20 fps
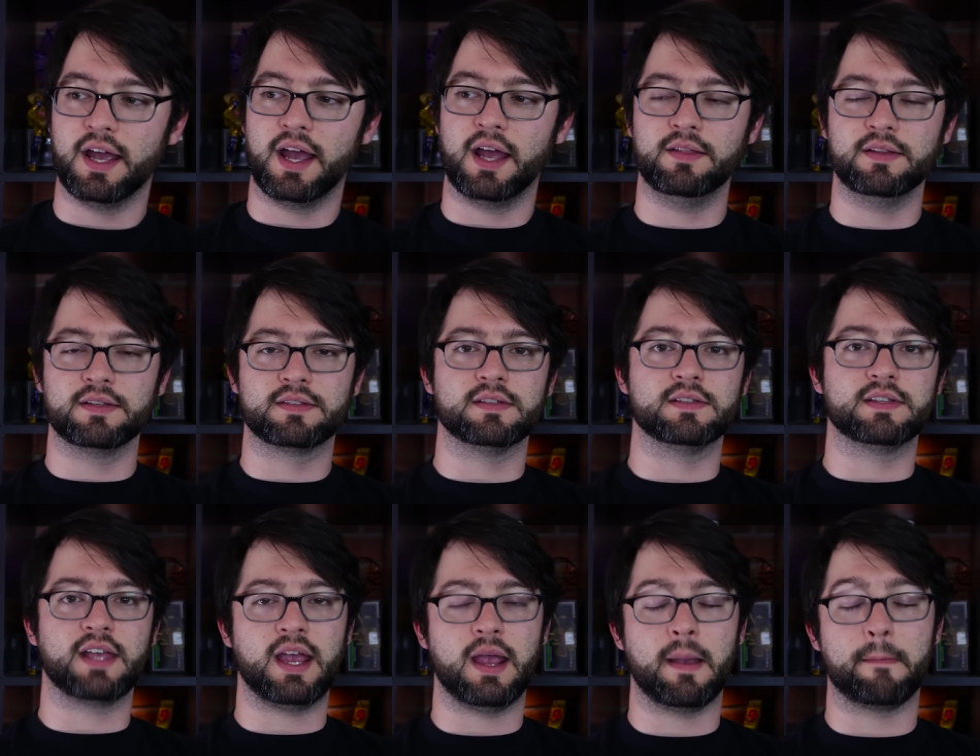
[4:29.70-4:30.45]
and this
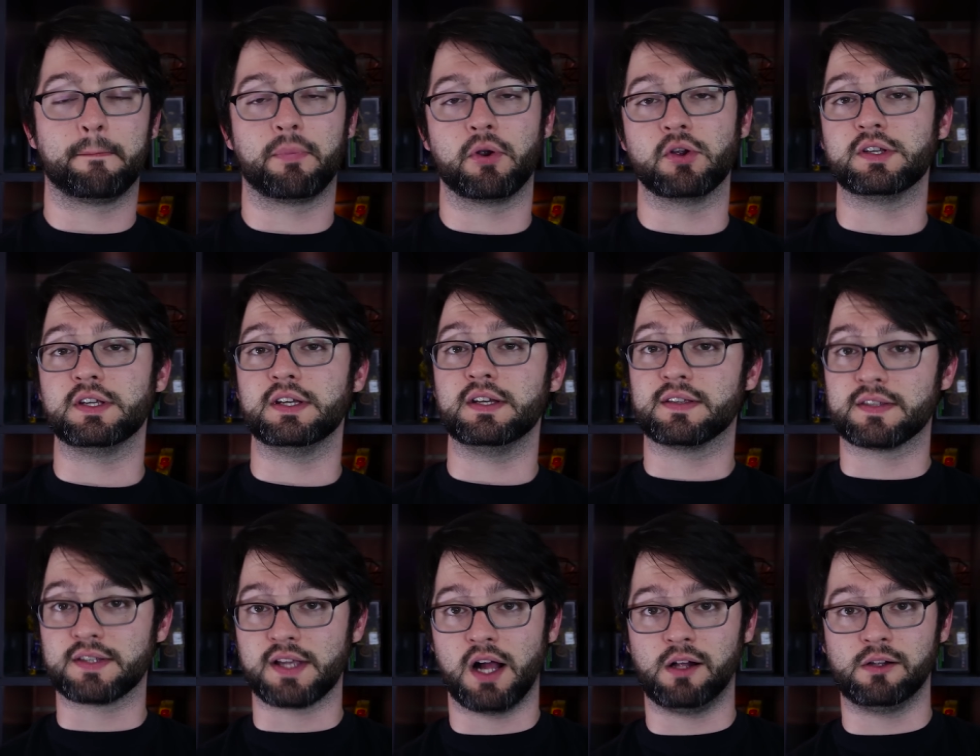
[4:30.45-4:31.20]
is a pretty
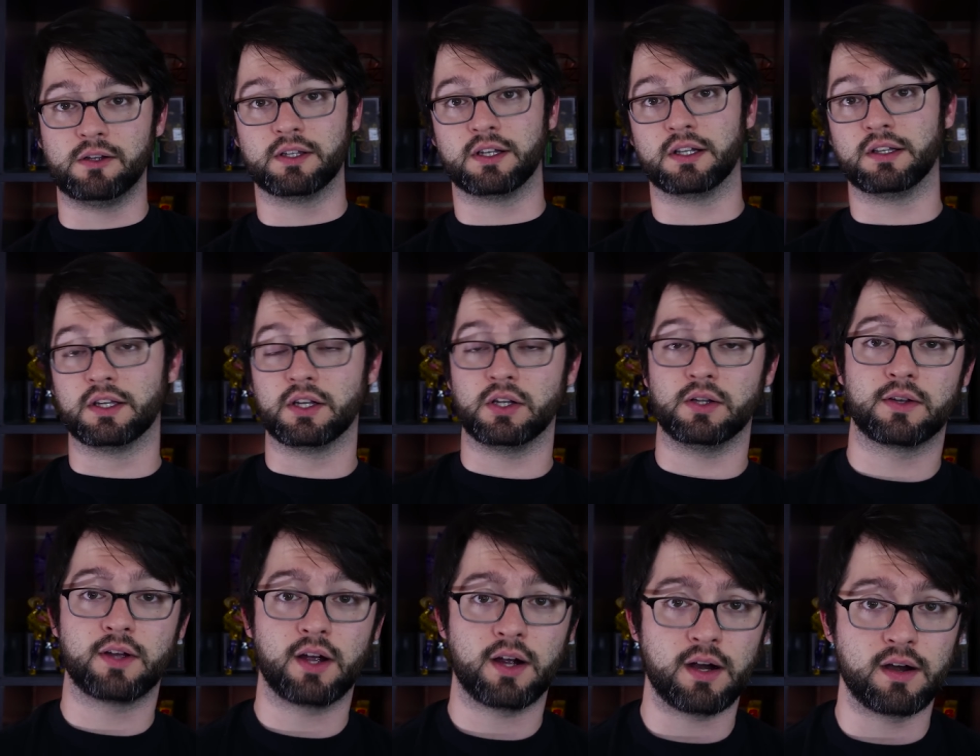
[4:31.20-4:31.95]
solid little
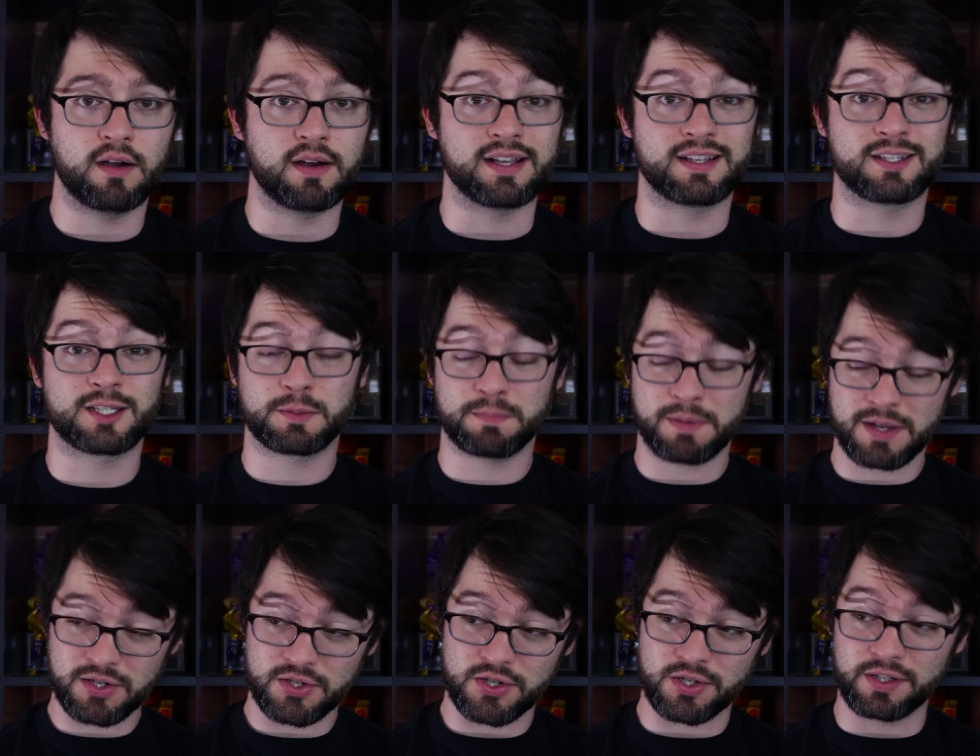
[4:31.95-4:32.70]
card,
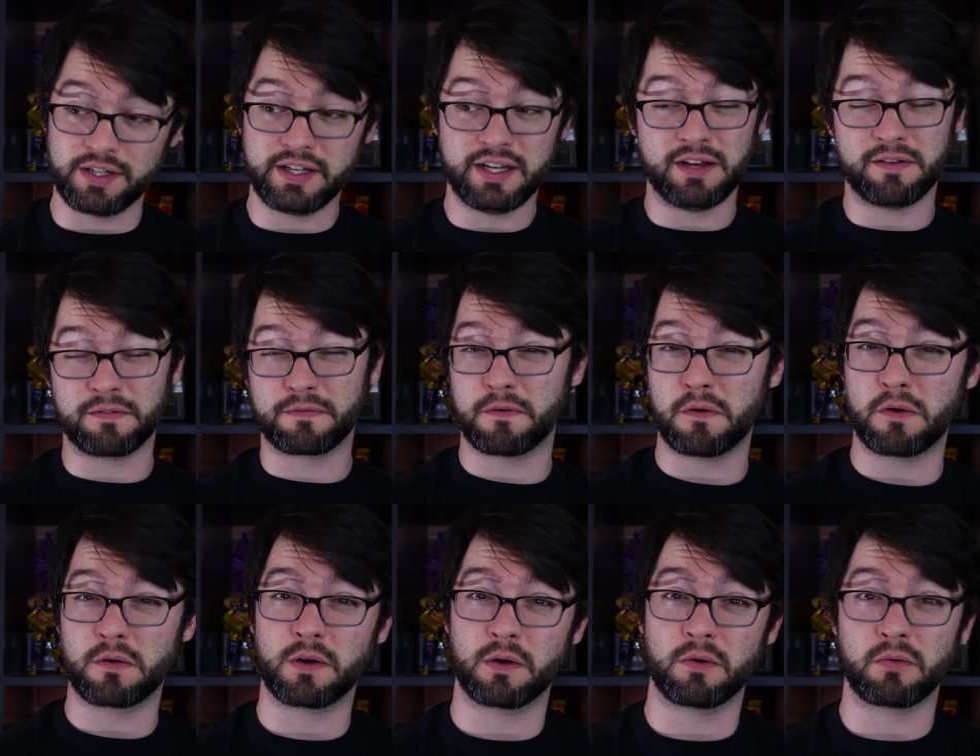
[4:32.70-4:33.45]
especially
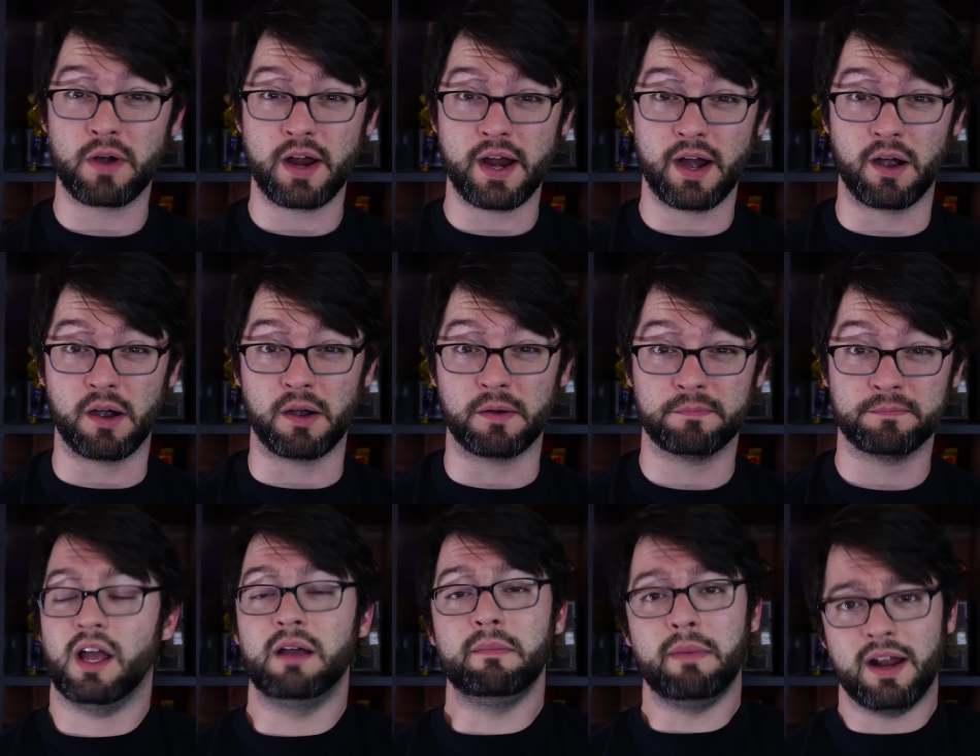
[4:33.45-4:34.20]
for a rare.
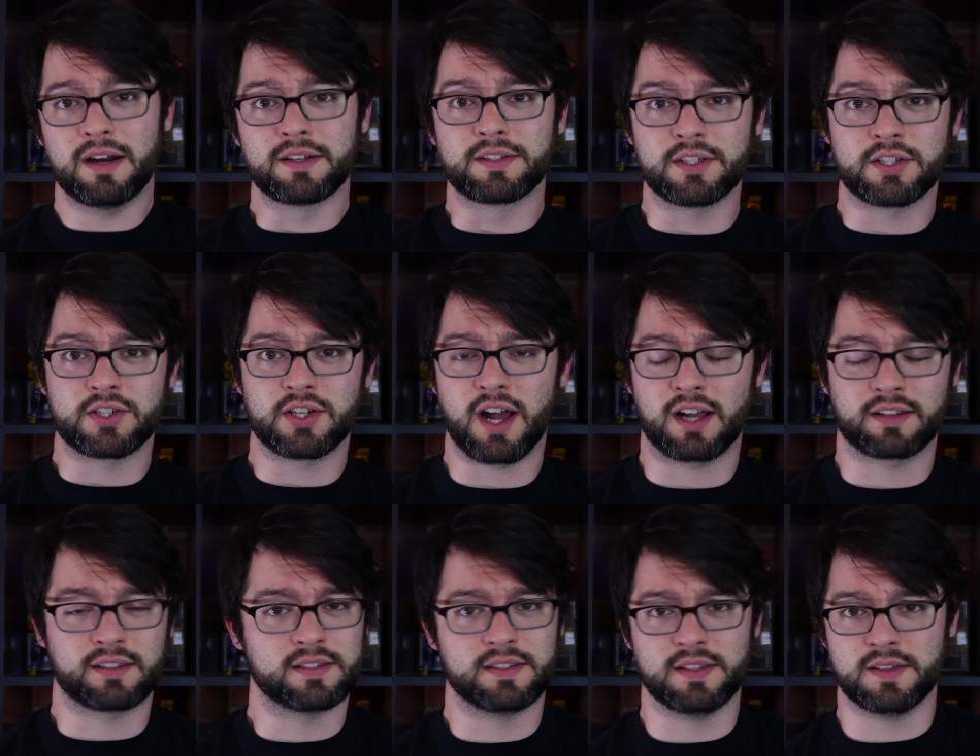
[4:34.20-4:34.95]
I'm honestly
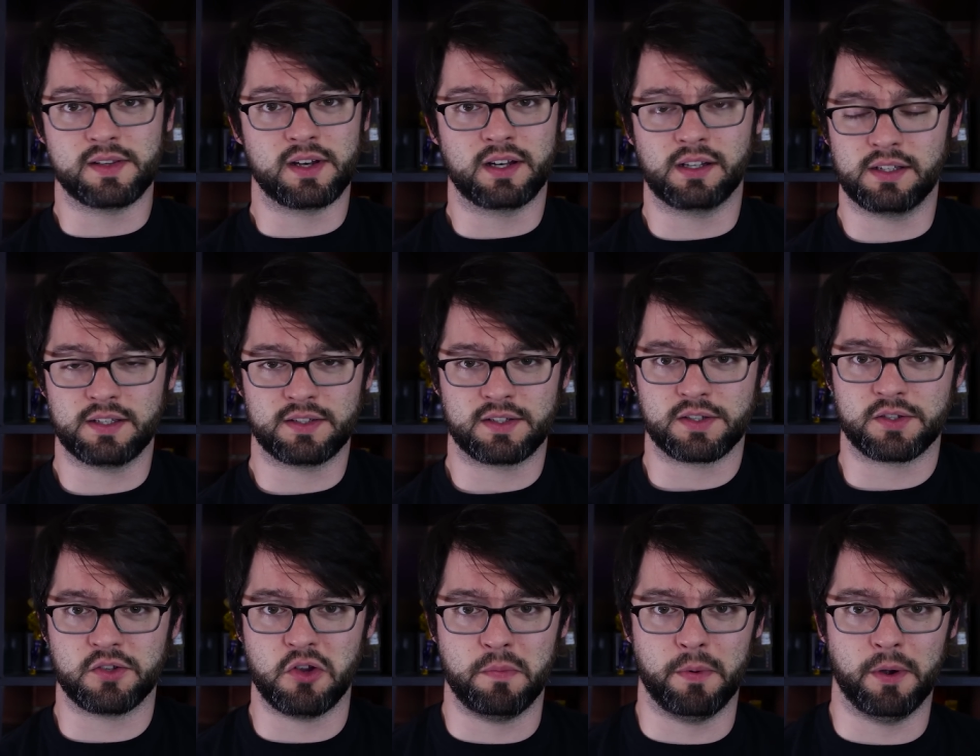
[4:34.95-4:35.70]
shocked this isn't at least a
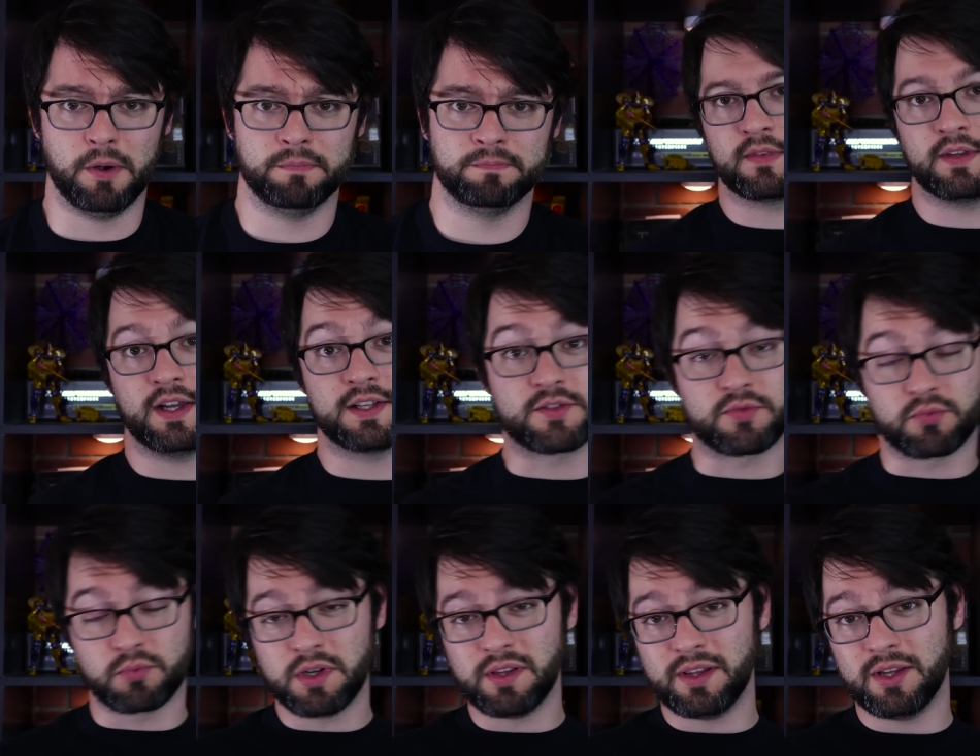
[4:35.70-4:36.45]
super. It's
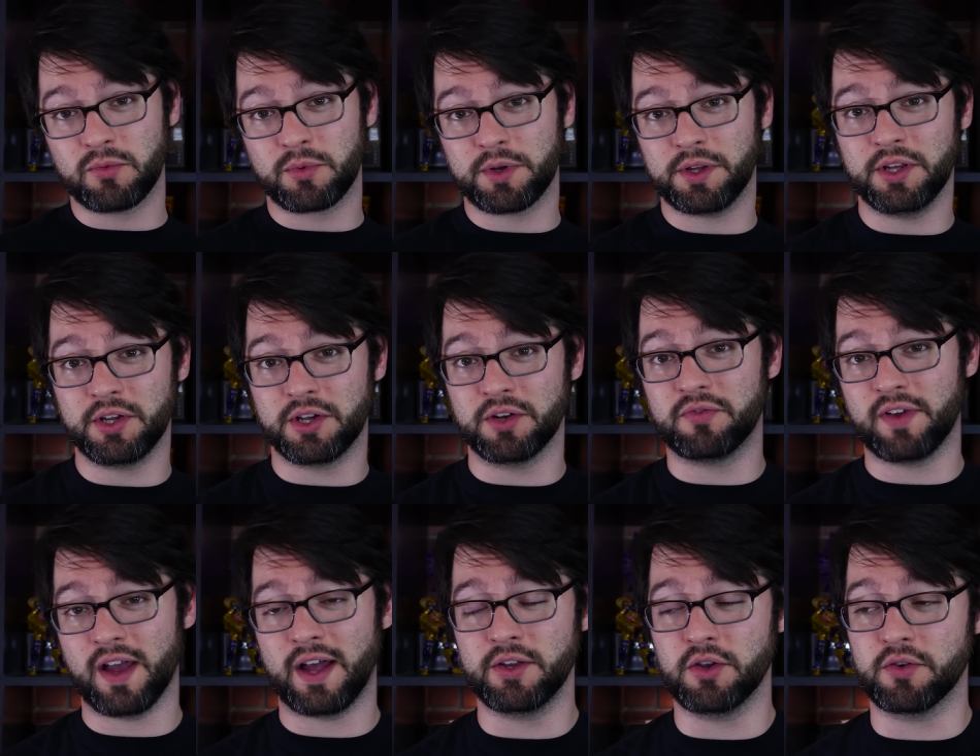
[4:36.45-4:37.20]
really, really good
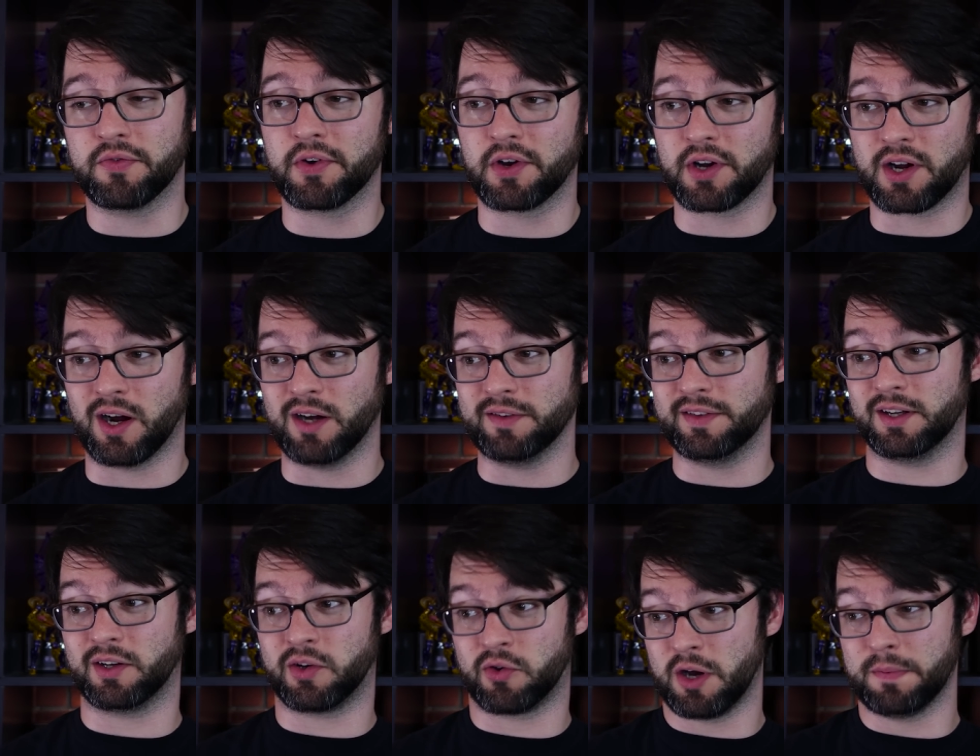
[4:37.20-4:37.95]
value for a card
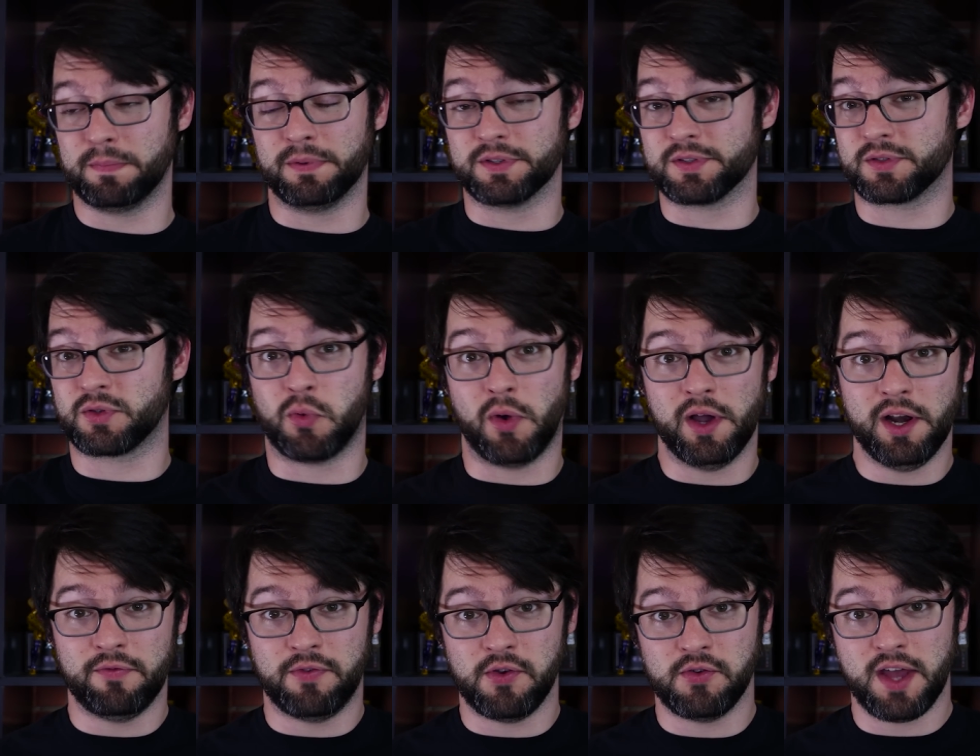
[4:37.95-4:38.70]
that cripples
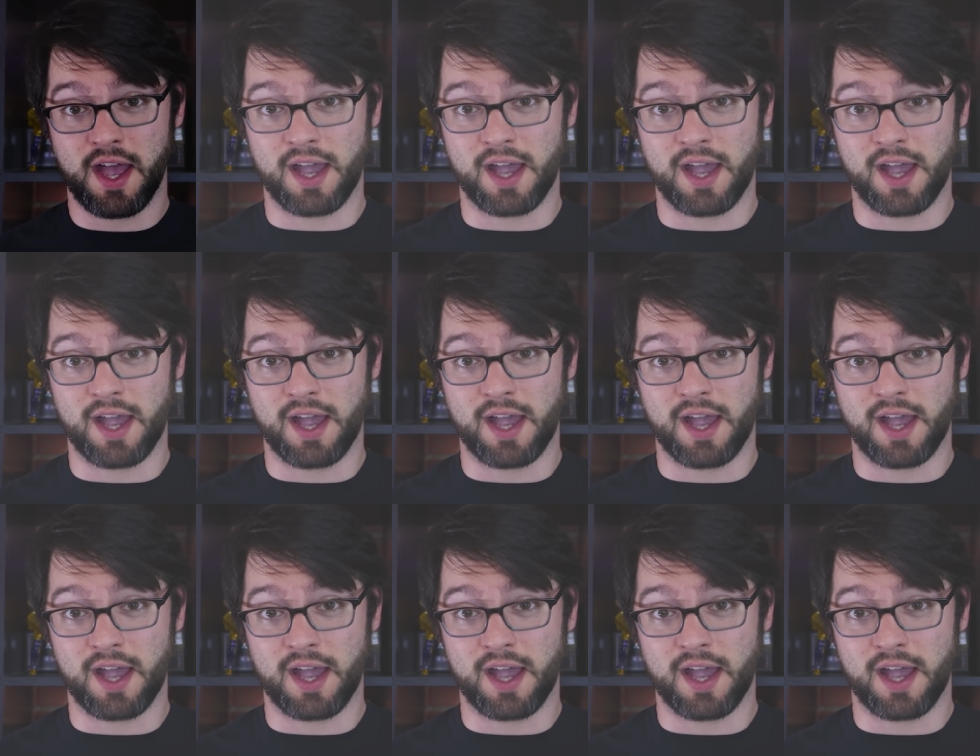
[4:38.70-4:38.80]
quite a few